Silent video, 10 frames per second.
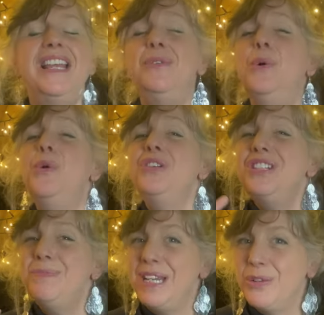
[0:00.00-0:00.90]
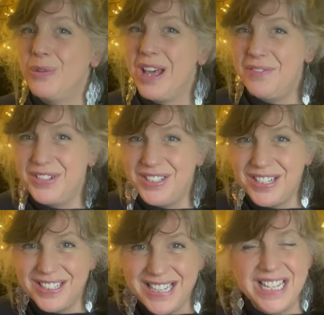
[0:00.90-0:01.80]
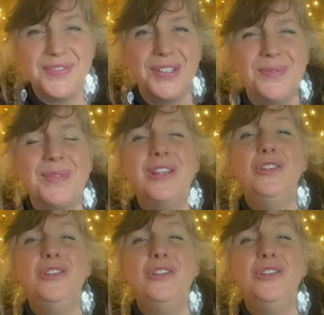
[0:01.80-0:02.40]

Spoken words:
In order to make your coven successful,